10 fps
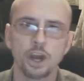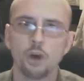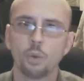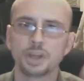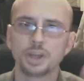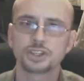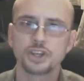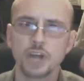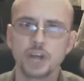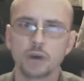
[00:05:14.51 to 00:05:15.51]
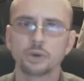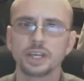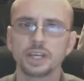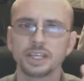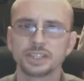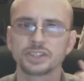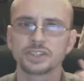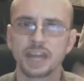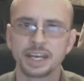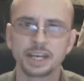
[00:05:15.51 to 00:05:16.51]
What is known is
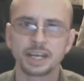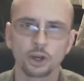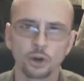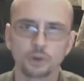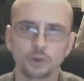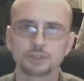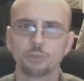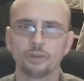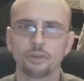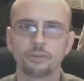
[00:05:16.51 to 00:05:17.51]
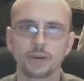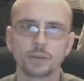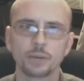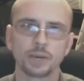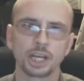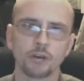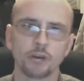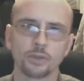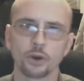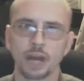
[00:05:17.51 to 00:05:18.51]
that it occurs more frequently
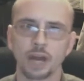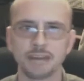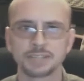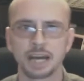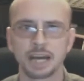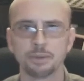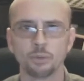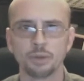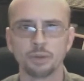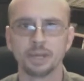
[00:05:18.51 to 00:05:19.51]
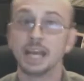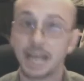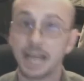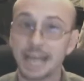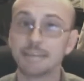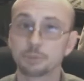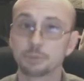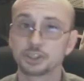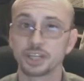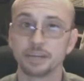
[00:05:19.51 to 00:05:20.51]
over their lifetime in women,
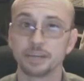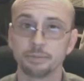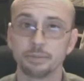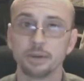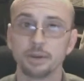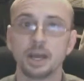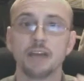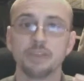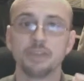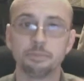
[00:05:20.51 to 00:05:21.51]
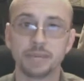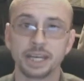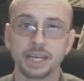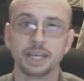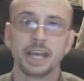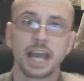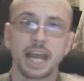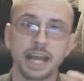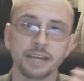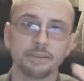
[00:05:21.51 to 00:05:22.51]
80% than men,
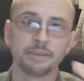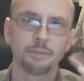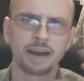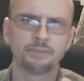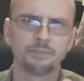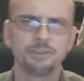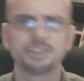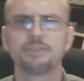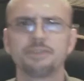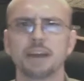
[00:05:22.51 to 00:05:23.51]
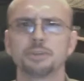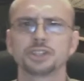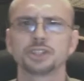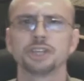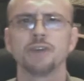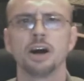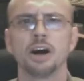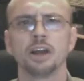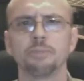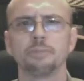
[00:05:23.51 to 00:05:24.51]
and in about 55% of
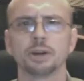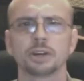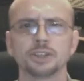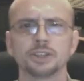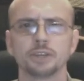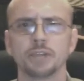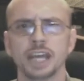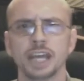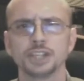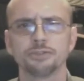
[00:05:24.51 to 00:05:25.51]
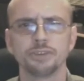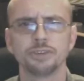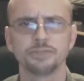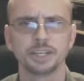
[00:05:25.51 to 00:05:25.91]
all Americans over the age of 50.